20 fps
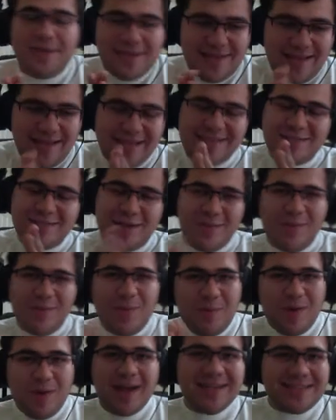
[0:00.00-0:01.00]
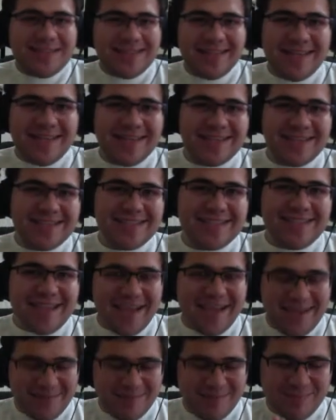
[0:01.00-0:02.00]
It's on my watch list.
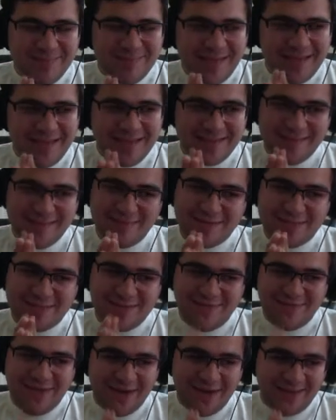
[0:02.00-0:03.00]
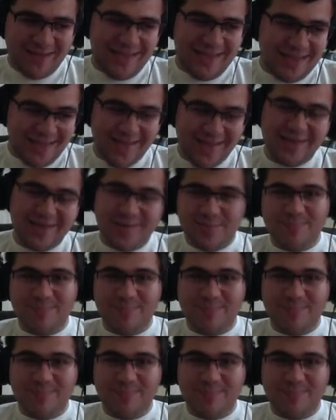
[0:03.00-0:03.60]
I'm like severely Gundam